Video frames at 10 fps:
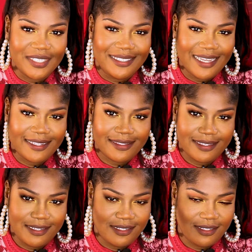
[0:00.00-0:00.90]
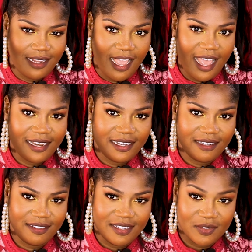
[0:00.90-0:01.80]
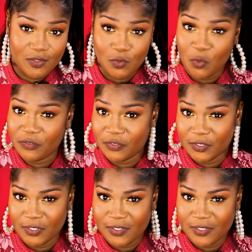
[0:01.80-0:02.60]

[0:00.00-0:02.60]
destiny had it in store for